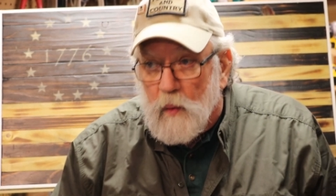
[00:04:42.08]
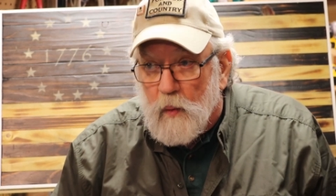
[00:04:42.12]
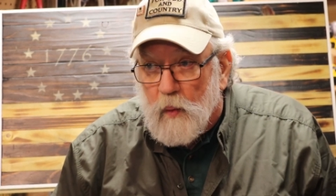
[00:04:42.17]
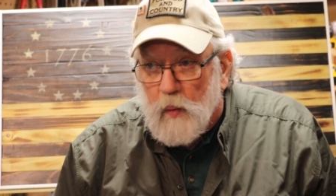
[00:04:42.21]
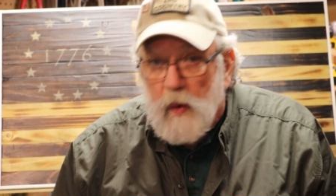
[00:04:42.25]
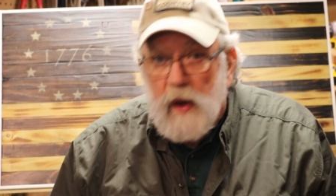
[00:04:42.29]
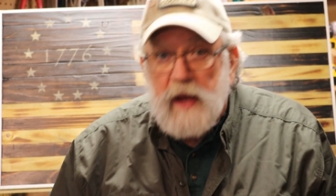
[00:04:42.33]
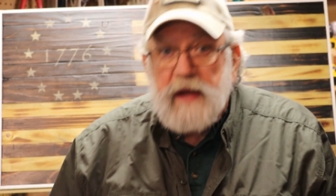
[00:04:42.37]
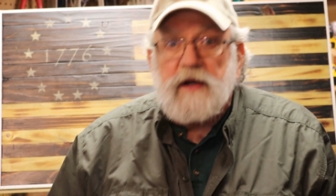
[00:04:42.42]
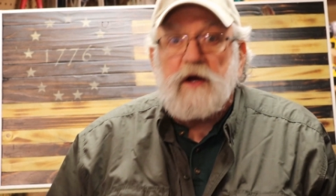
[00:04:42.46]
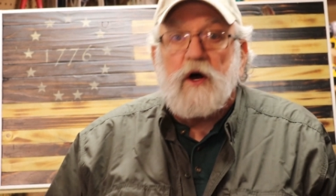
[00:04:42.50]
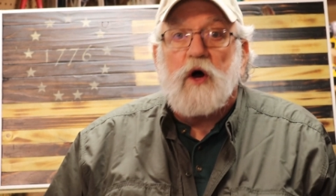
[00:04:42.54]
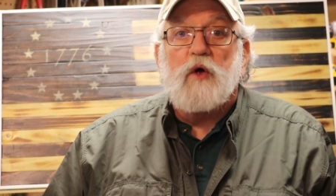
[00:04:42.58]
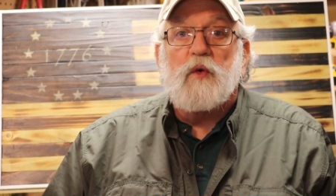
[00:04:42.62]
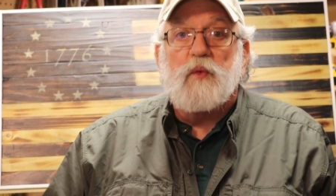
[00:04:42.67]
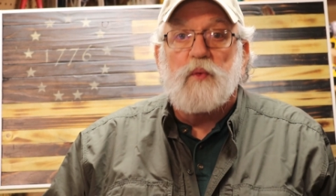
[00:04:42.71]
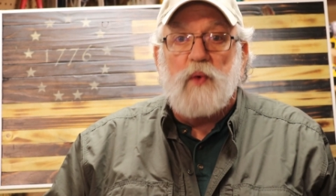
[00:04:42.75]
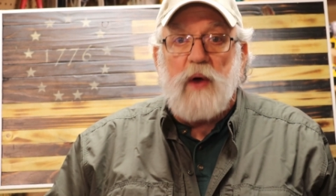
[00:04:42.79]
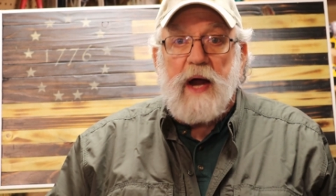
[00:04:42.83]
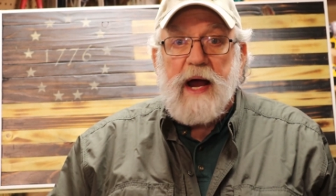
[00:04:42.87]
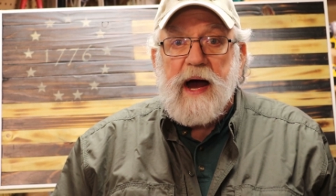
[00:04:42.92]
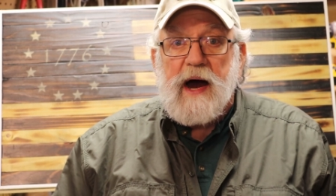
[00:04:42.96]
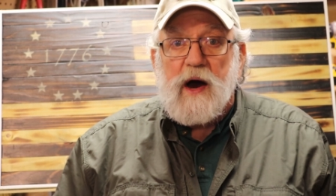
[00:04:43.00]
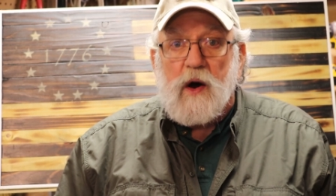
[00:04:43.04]
went
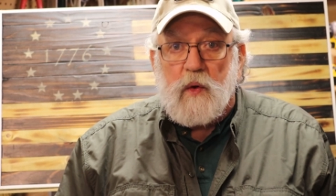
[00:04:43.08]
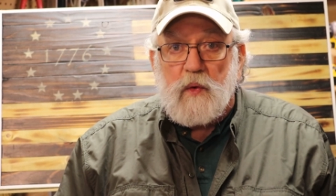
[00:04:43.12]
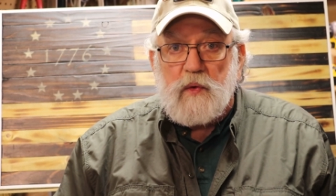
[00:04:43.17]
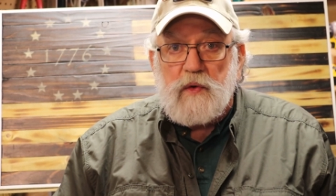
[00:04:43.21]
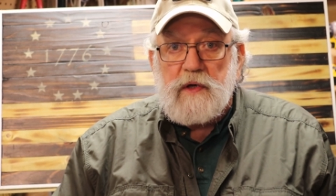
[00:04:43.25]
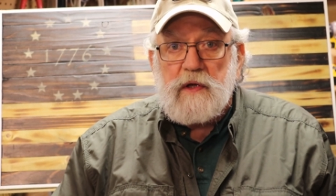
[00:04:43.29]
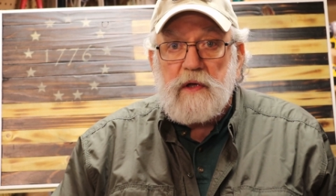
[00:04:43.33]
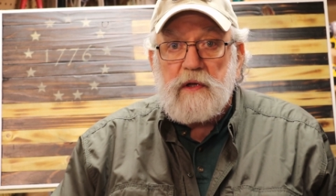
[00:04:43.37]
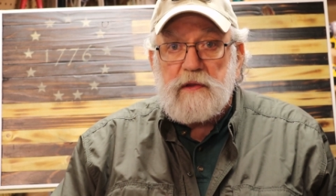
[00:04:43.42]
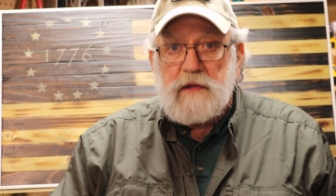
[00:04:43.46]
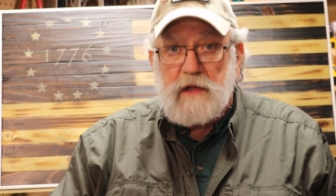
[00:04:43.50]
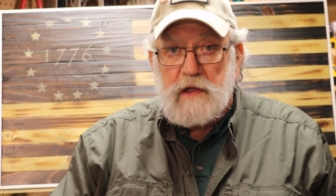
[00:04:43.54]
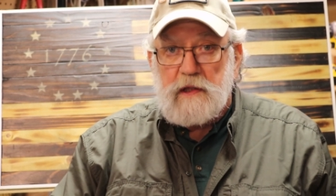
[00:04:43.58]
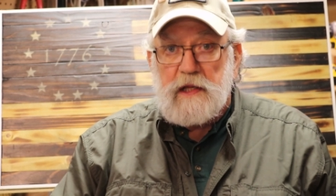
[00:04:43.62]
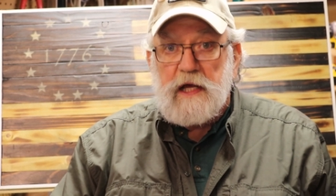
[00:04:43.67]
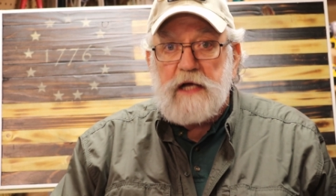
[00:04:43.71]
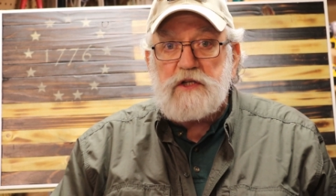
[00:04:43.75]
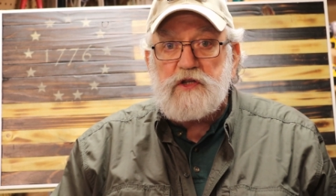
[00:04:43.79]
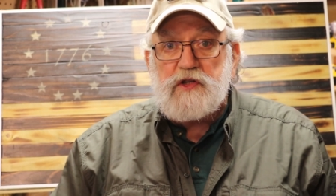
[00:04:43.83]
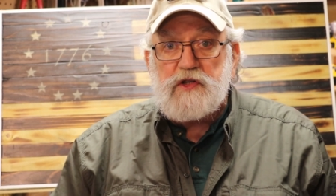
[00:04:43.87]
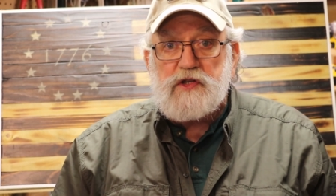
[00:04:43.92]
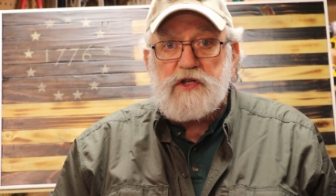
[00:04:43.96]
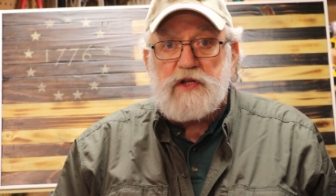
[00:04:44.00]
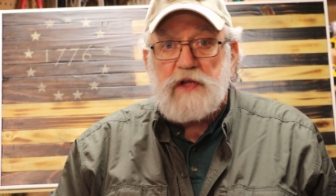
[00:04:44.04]
around the
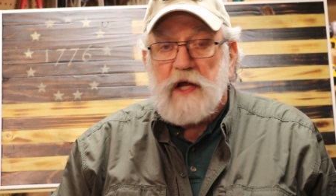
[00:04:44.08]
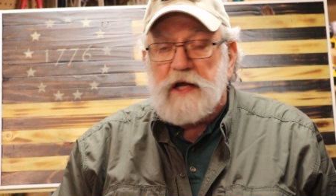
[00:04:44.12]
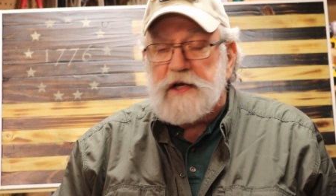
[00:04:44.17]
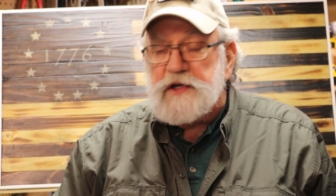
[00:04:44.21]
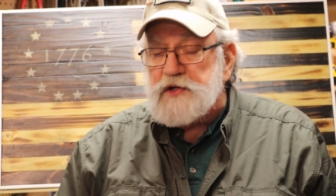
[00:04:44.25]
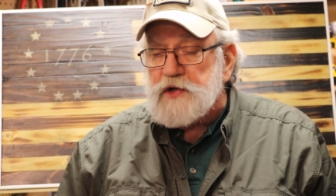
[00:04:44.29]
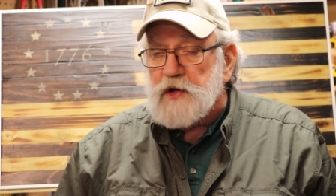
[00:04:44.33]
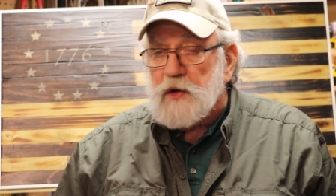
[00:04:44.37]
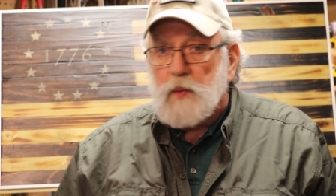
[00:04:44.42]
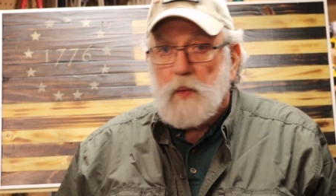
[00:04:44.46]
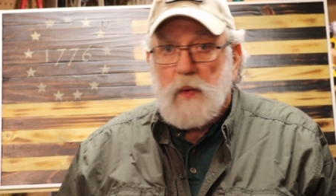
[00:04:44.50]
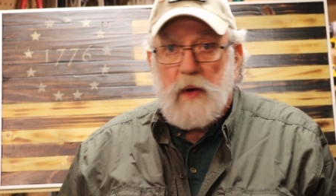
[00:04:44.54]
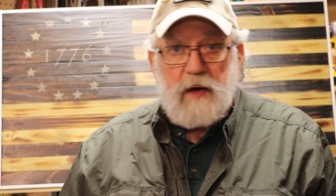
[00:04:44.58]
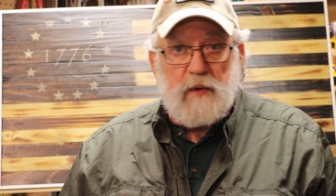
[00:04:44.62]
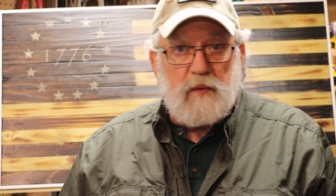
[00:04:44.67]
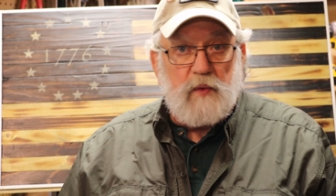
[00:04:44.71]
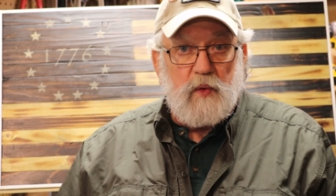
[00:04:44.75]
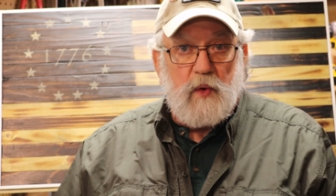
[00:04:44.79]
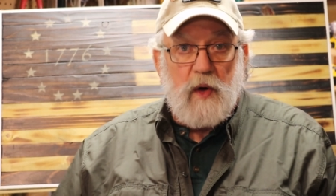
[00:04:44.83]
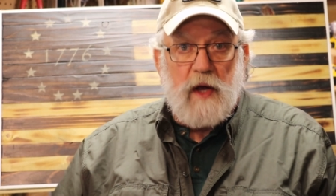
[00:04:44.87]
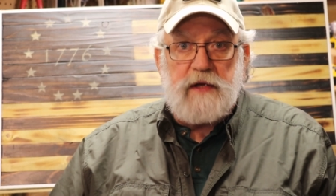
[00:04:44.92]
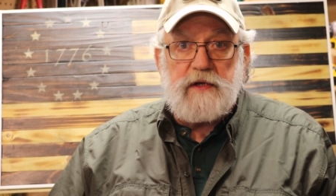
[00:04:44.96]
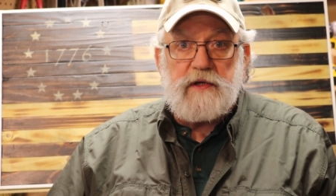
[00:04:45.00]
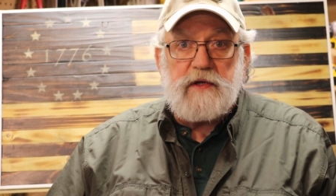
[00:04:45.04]
legislature, went
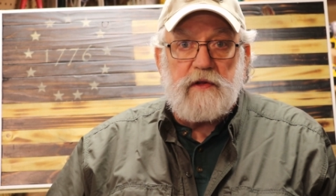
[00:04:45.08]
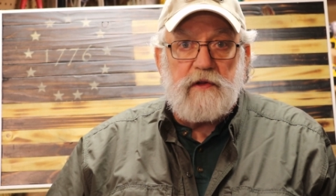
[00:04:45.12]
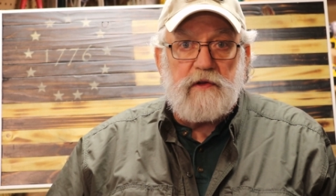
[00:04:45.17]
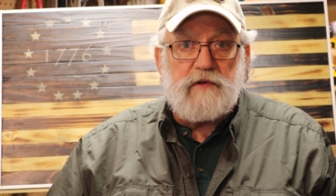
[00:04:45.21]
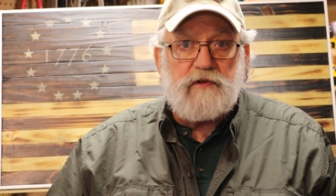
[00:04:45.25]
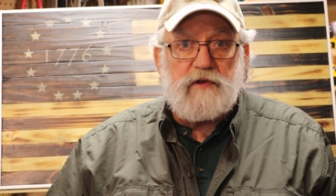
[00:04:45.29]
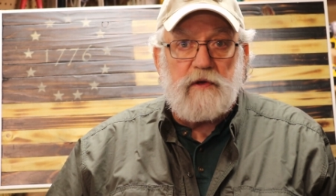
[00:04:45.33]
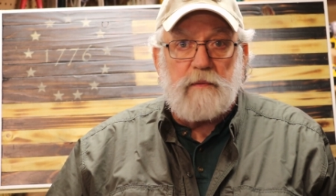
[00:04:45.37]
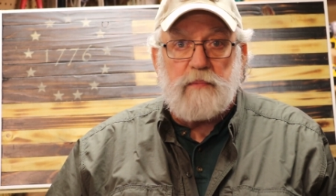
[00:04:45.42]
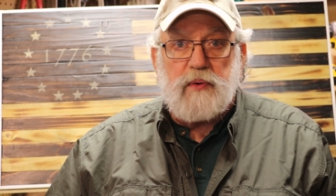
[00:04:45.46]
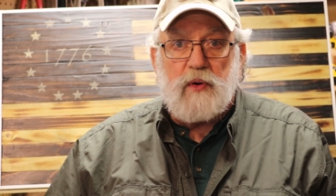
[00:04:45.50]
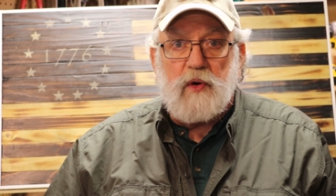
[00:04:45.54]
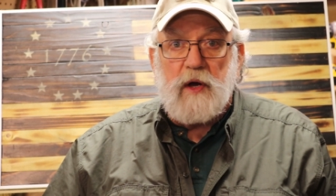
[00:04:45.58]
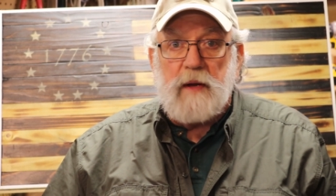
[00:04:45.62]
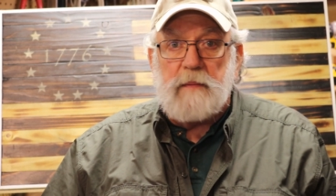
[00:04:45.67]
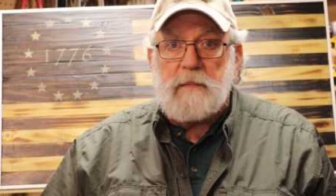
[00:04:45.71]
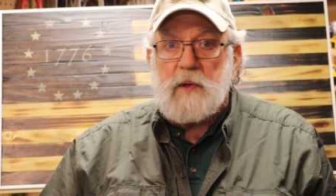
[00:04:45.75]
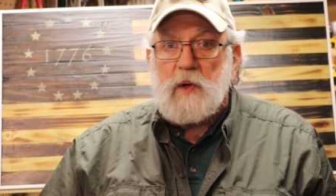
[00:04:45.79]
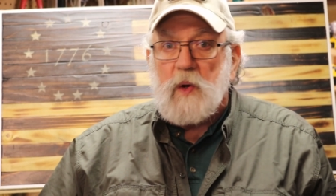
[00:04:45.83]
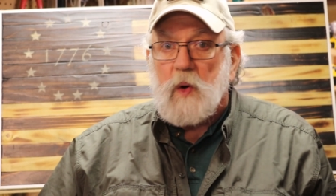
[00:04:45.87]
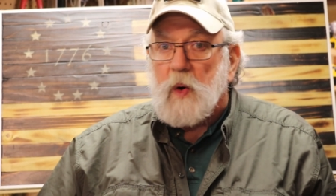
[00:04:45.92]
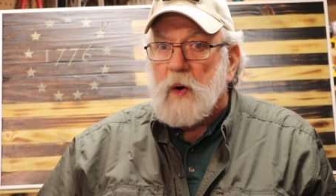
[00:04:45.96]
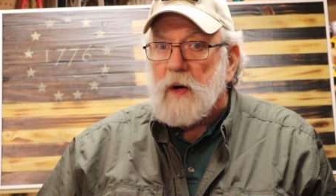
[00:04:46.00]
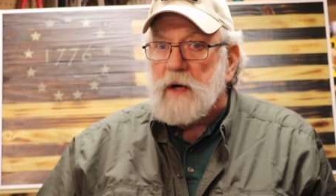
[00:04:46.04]
right to the Supreme
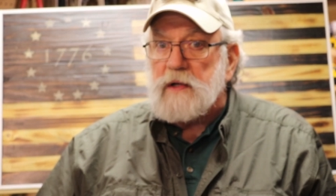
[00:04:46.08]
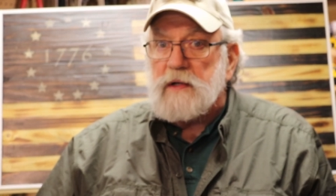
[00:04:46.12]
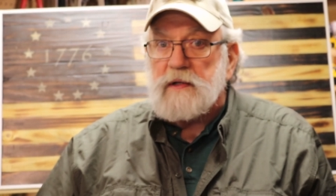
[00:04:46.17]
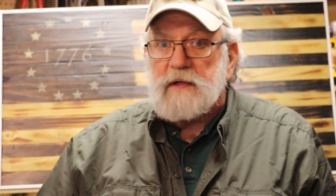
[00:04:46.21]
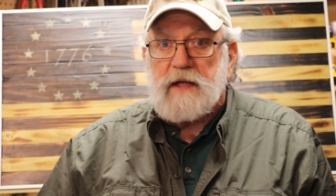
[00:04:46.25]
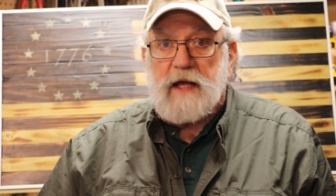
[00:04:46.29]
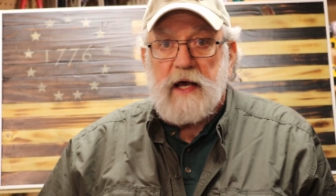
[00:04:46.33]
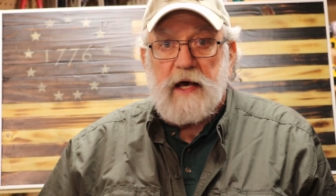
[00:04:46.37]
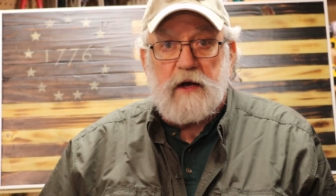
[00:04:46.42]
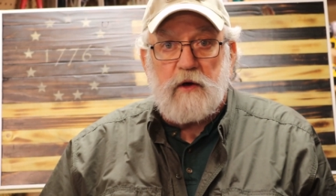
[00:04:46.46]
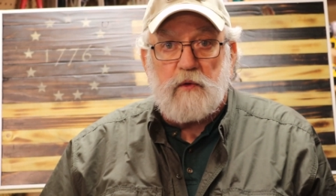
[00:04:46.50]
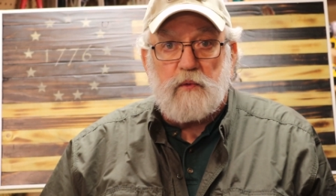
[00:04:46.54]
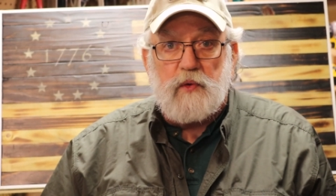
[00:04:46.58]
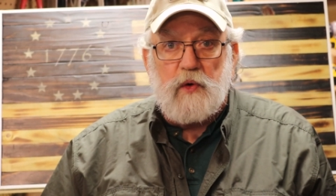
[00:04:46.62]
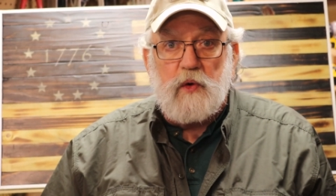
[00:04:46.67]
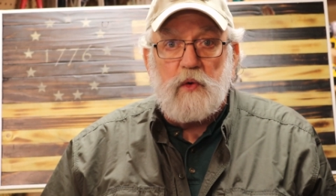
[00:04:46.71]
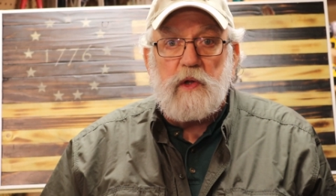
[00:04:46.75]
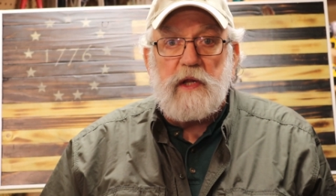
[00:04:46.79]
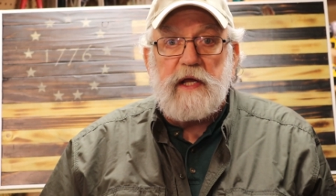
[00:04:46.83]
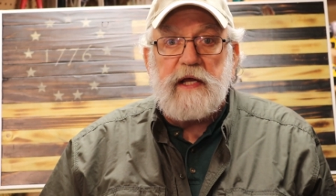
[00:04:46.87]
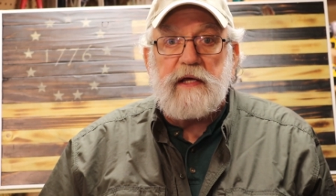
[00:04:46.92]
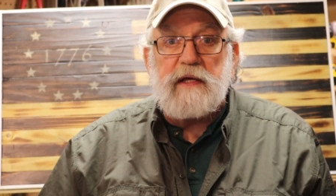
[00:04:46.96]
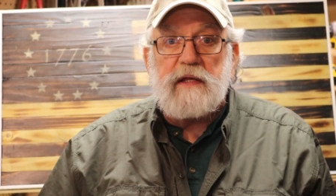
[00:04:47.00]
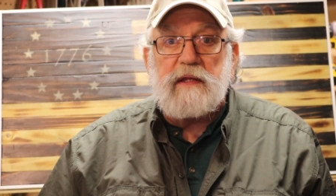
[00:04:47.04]
Court and got a
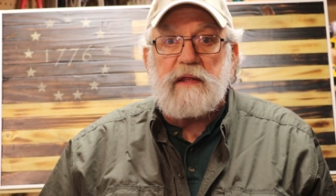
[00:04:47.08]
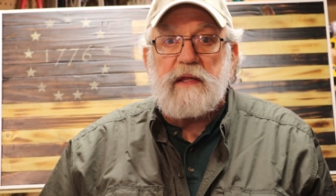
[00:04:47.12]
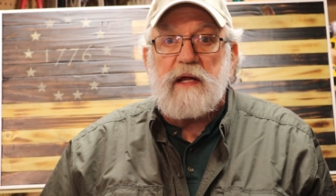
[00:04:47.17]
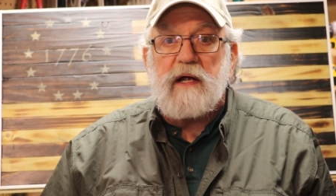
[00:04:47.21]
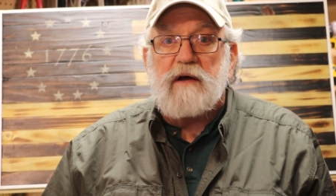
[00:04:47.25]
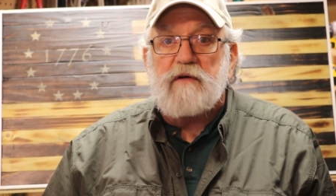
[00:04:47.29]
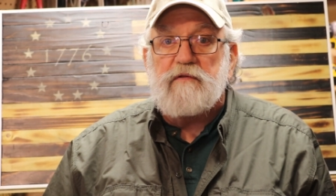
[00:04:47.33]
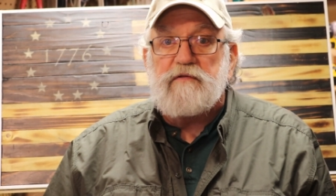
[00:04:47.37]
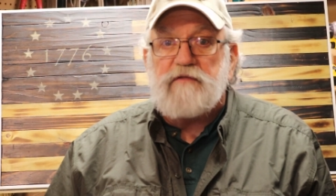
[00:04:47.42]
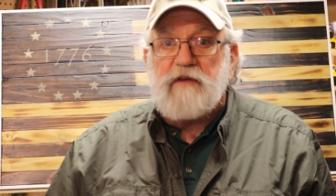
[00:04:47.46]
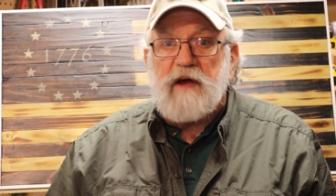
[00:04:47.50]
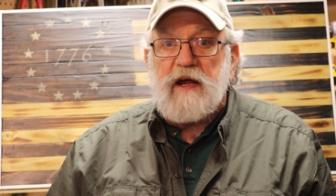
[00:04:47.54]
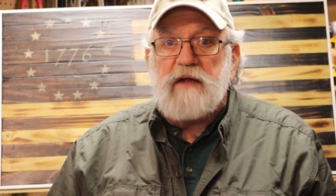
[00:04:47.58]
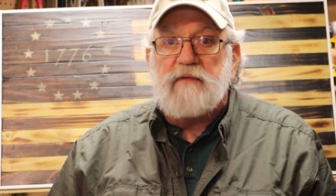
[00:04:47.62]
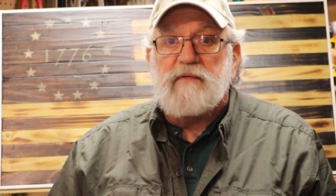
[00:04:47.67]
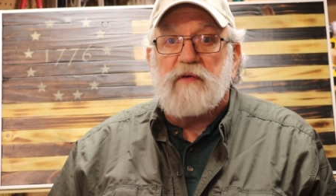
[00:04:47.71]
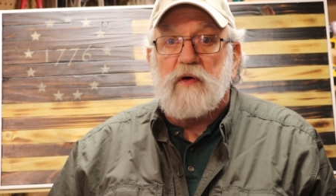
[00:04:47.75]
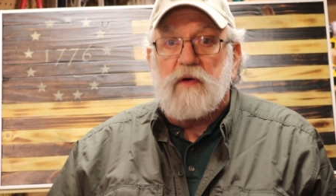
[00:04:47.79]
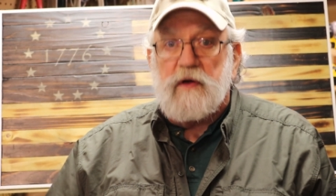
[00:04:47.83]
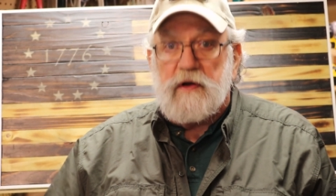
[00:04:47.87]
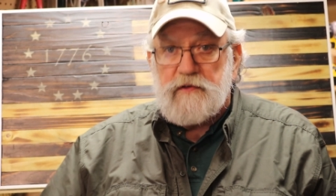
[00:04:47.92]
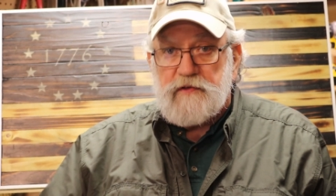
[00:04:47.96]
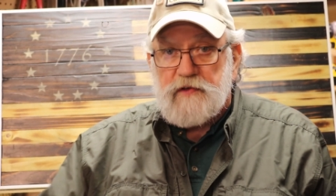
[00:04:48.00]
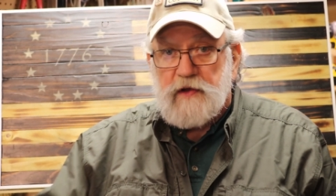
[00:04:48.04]
ruling in their
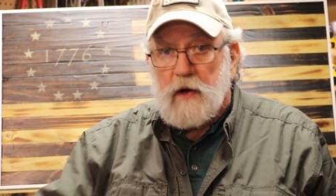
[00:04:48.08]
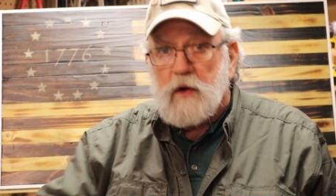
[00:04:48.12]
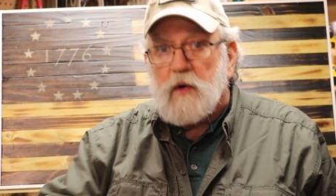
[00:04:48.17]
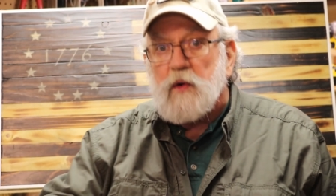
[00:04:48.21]
favor and said,